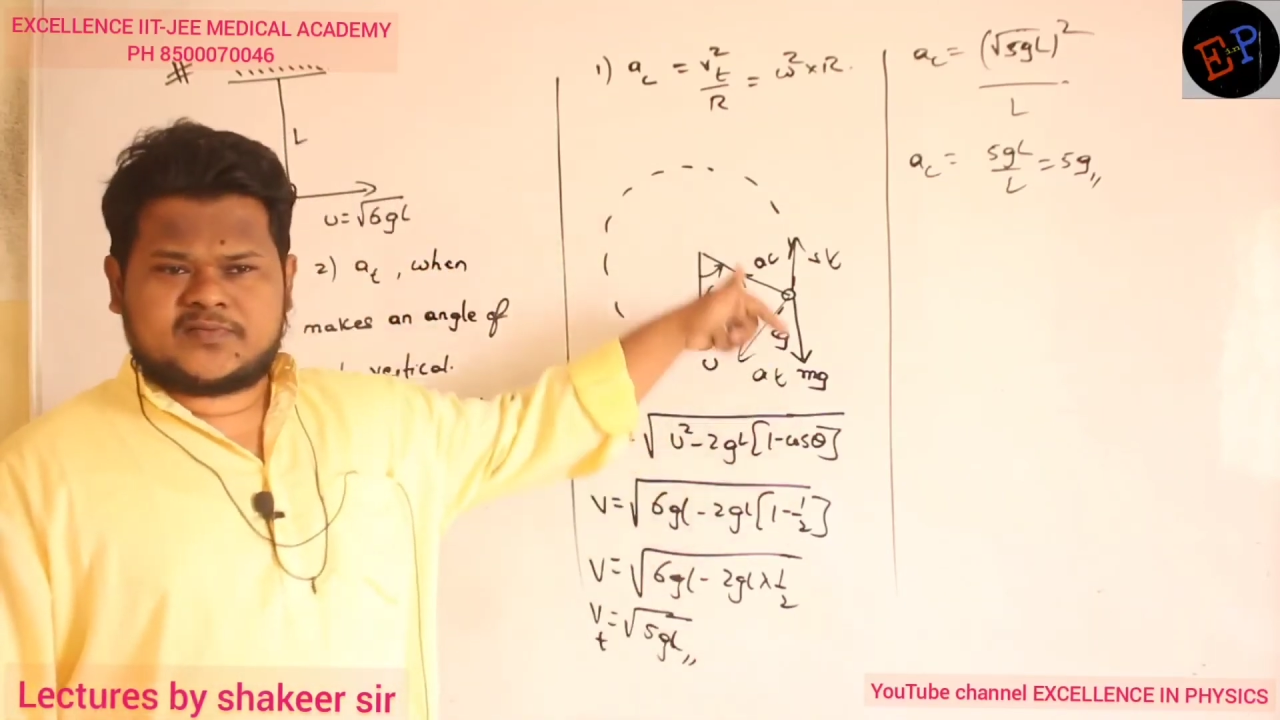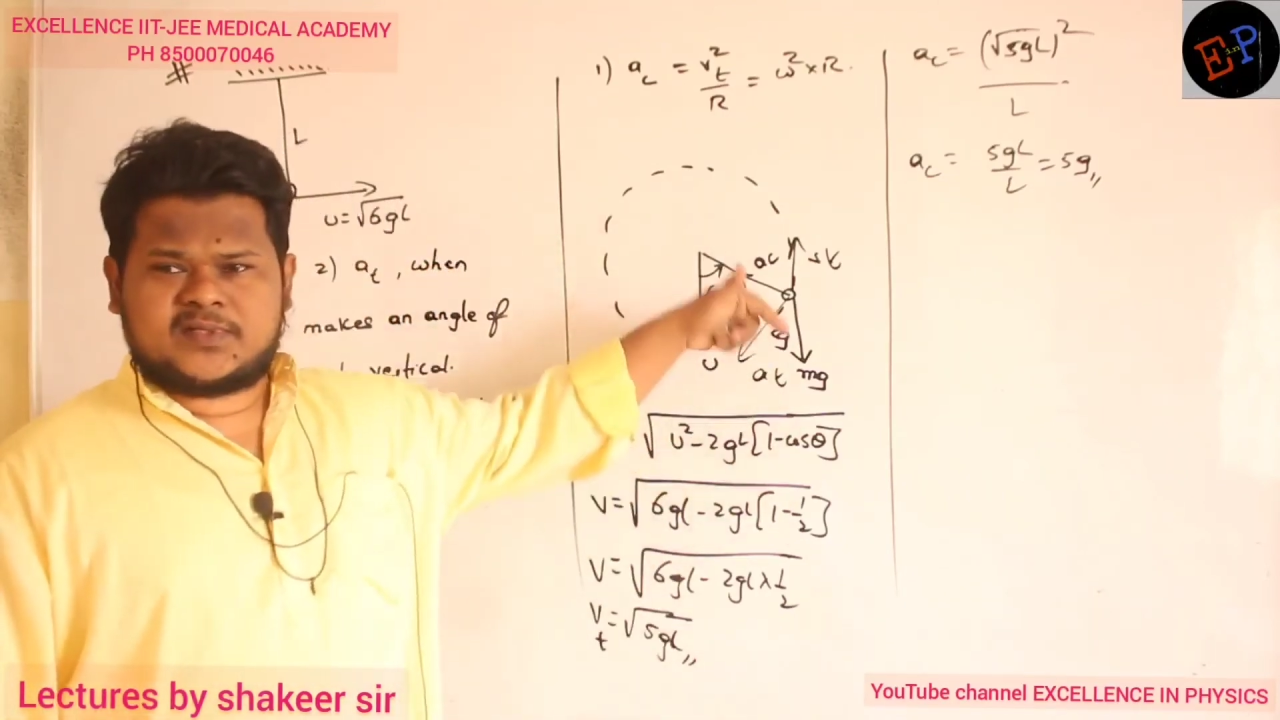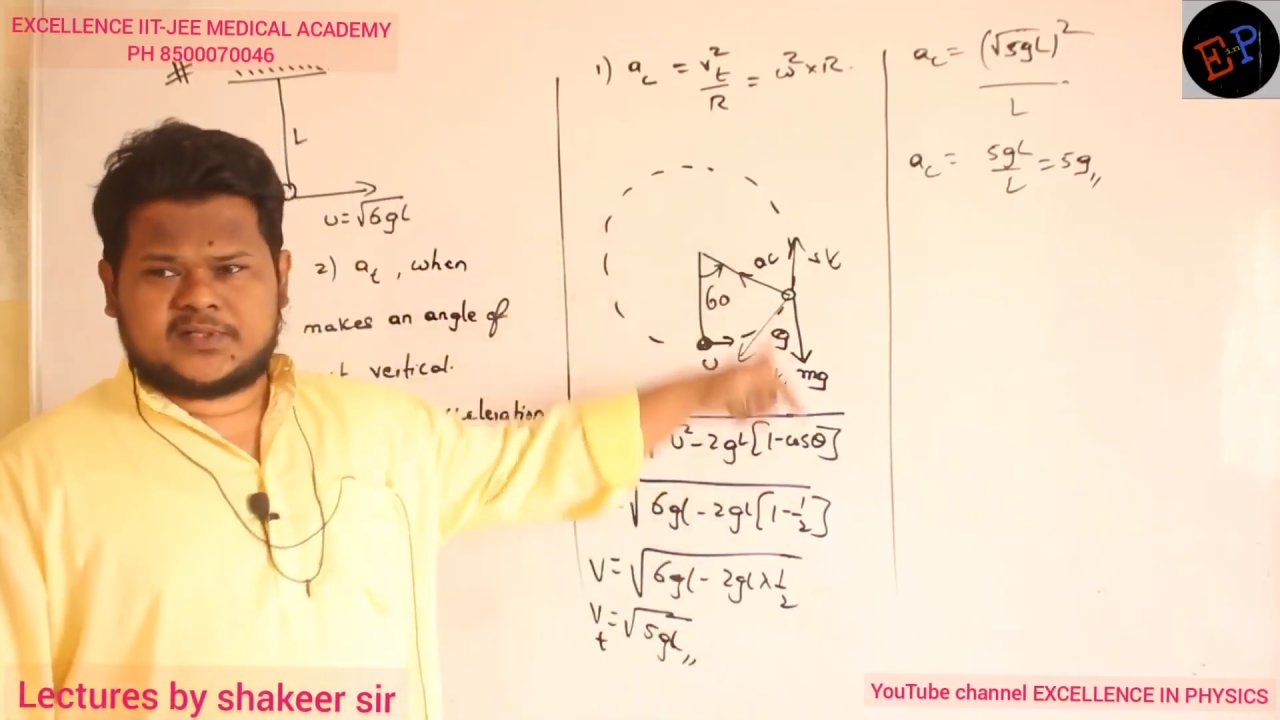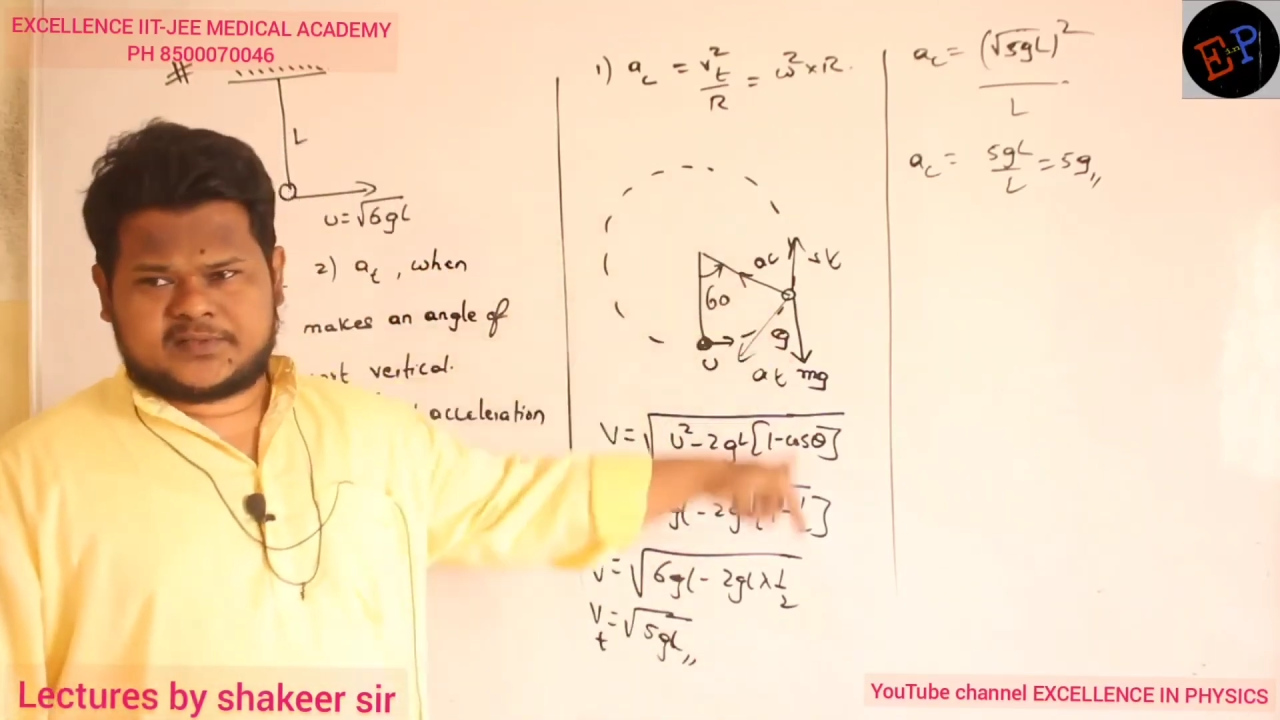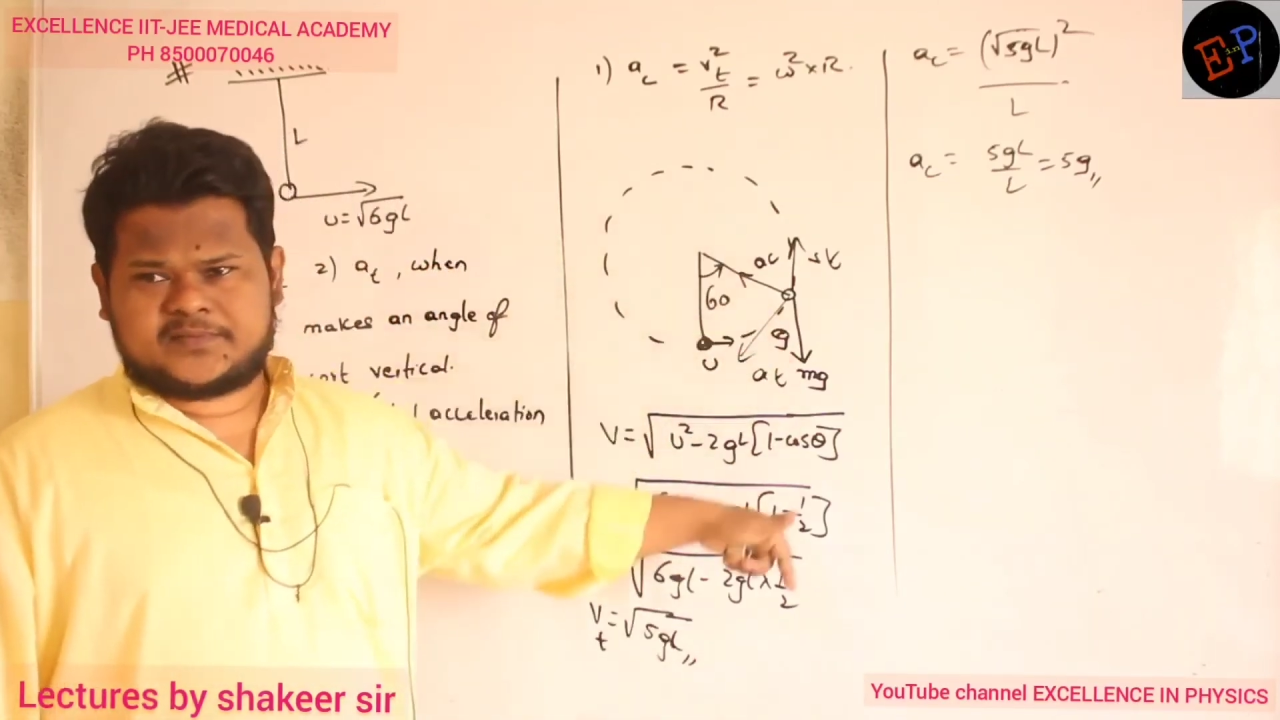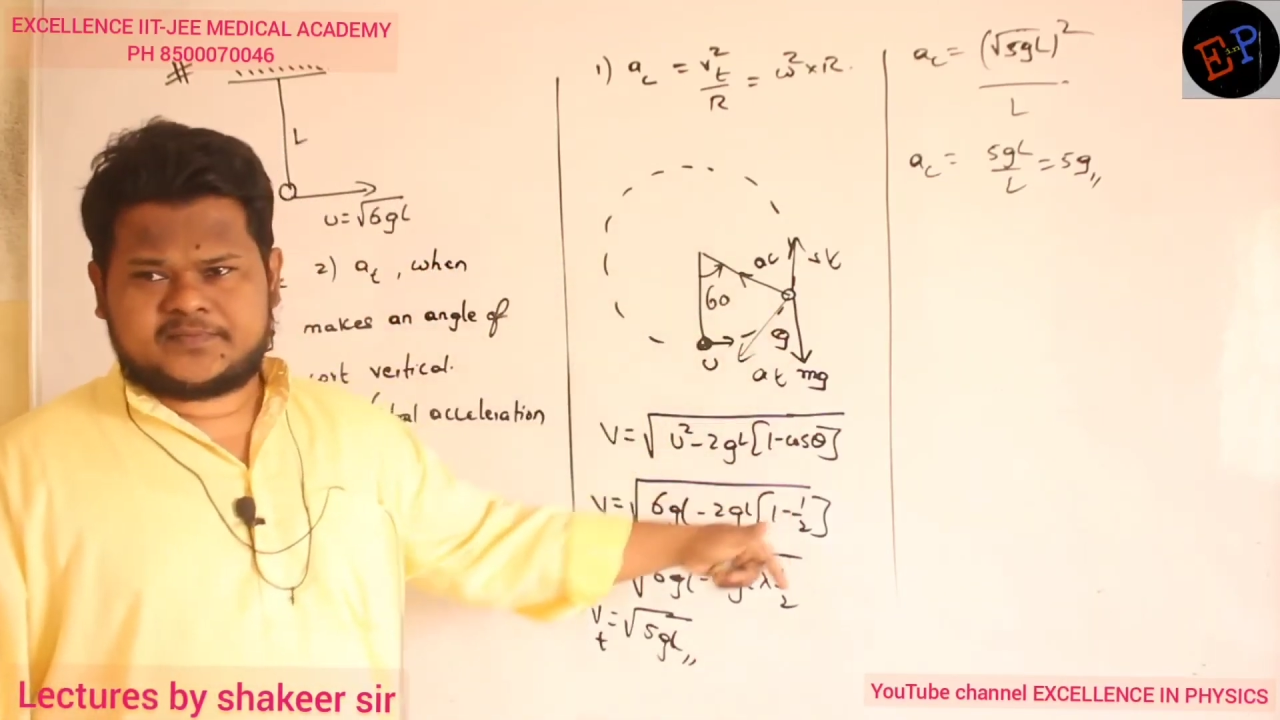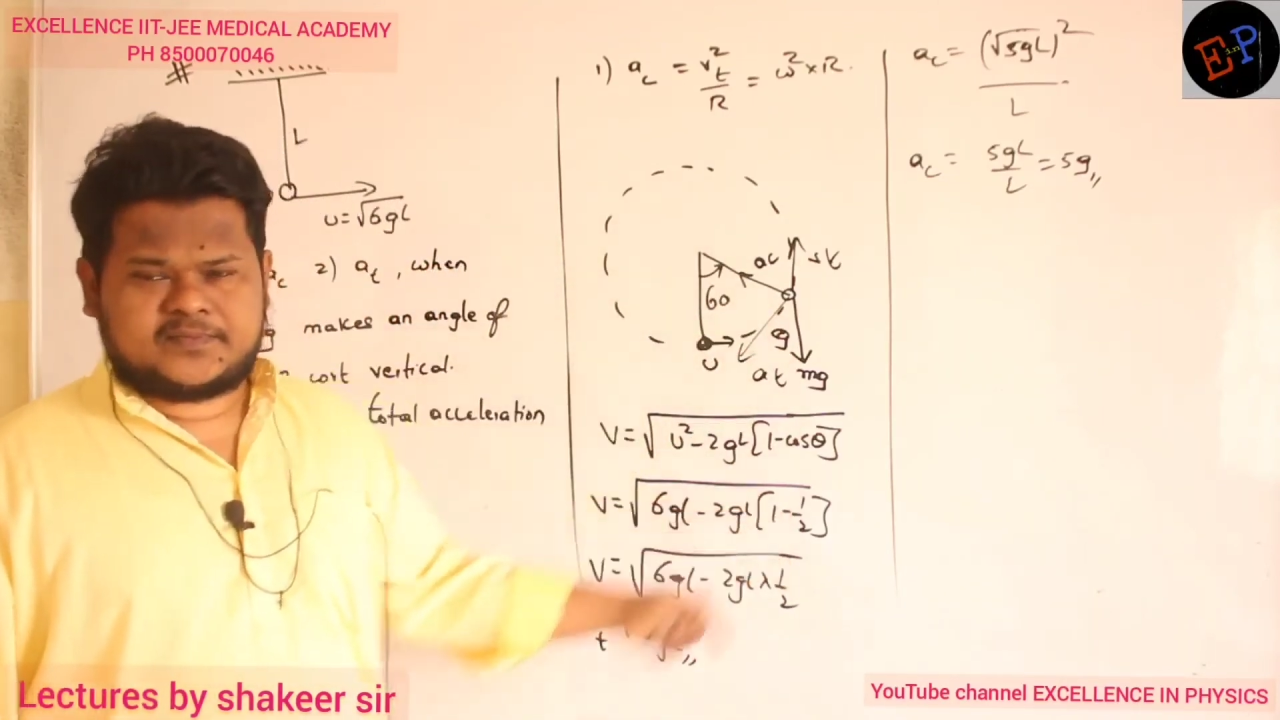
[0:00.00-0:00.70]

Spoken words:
of the earth.